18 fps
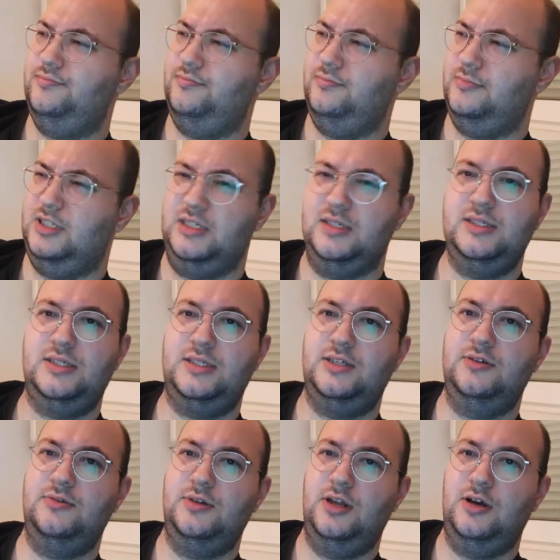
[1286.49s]
Well, there's
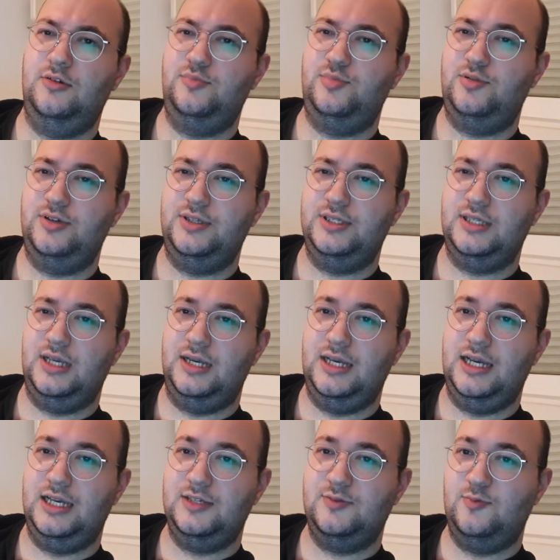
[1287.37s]
two low points, I
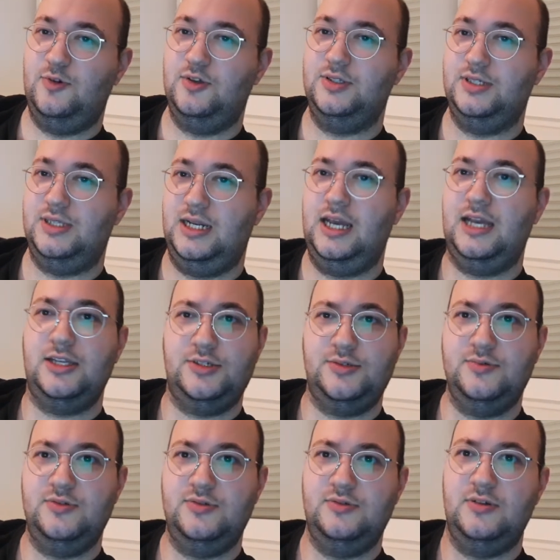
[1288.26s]
guess. One's an
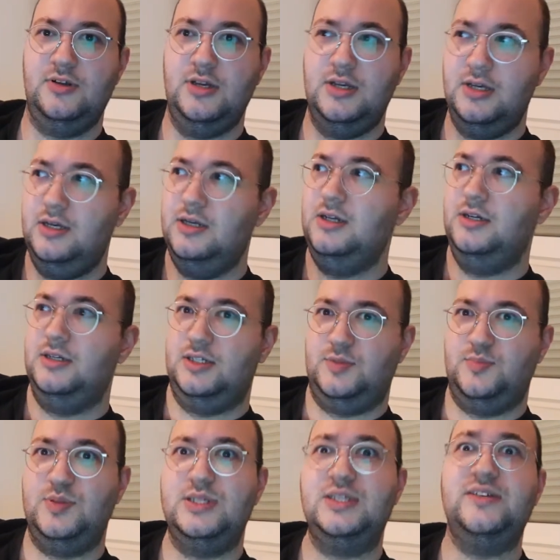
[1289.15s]
actual
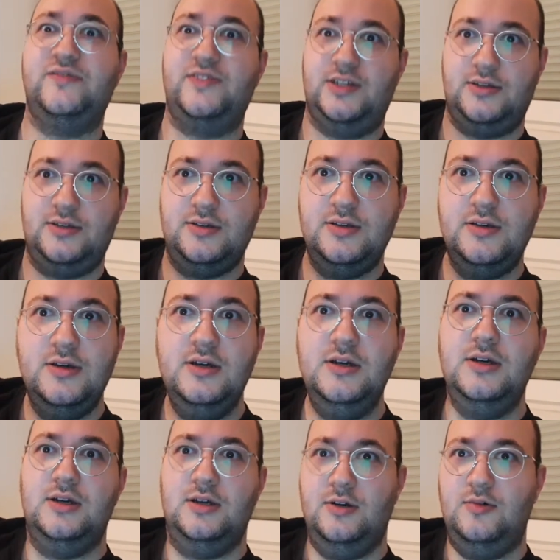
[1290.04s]
specific
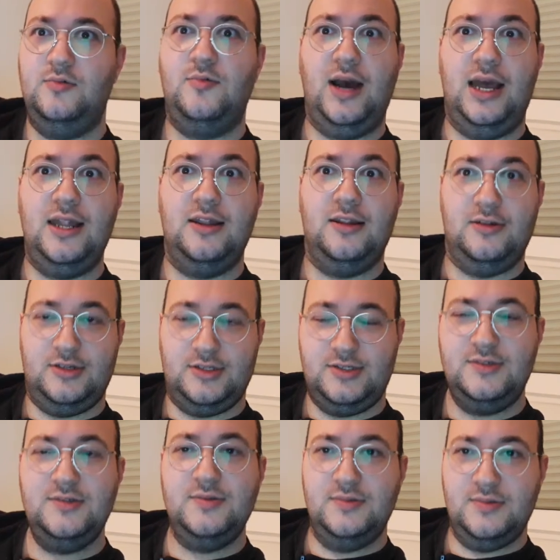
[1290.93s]
weight
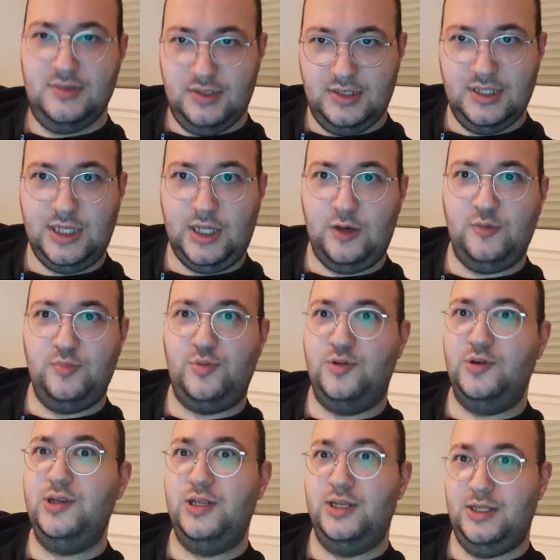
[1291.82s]
loss low
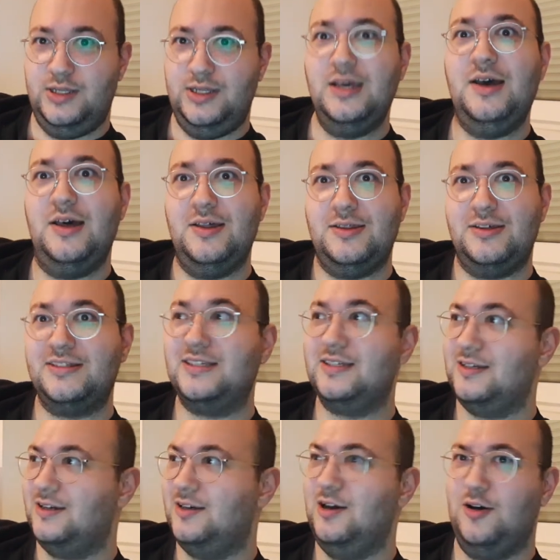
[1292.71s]
point, and the other's
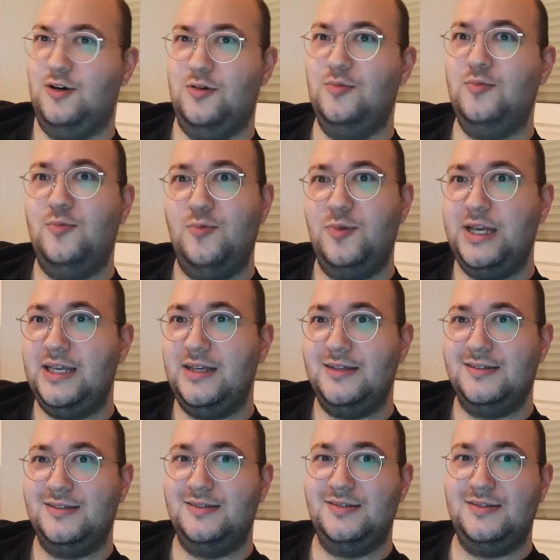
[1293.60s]
a
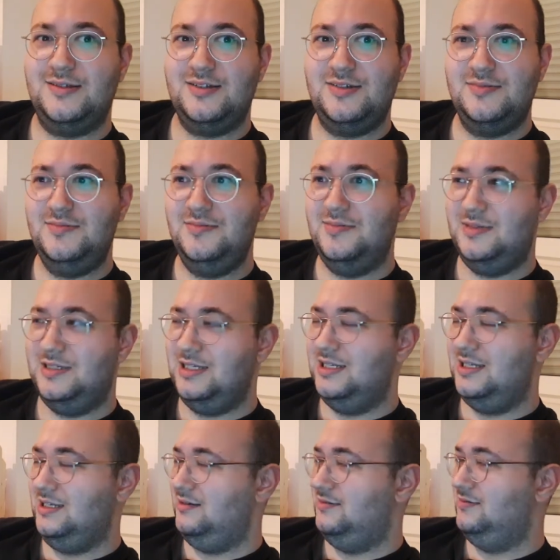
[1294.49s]
weird,
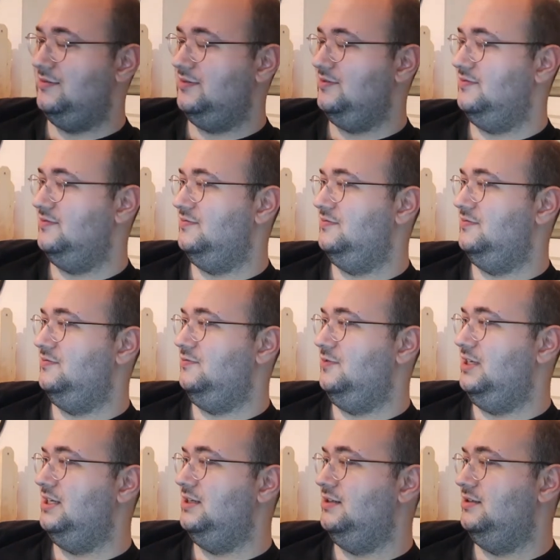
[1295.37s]
sort of
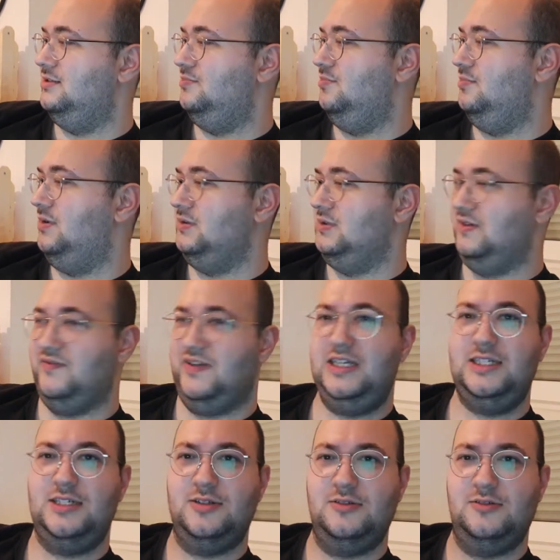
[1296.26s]
weird
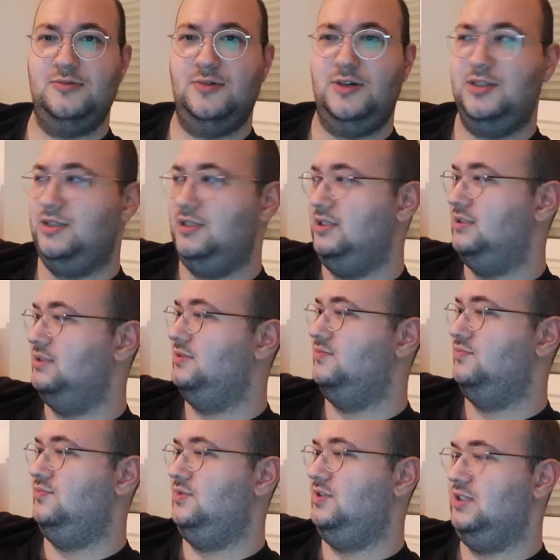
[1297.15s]
motivational one
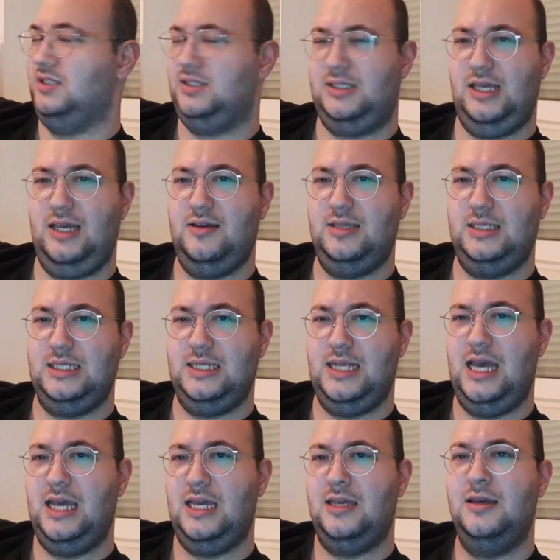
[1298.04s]
that's just hit
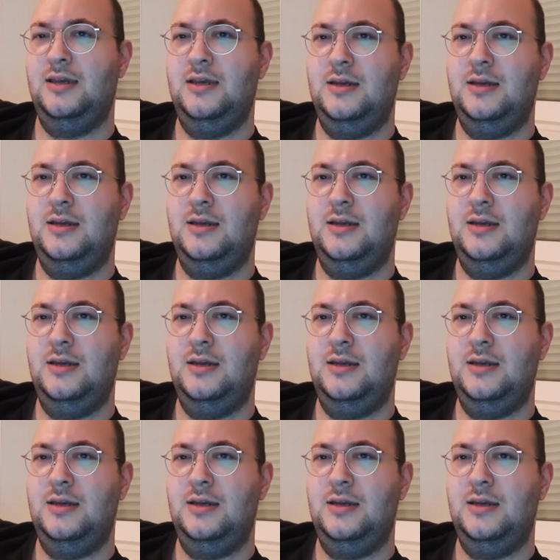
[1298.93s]
today.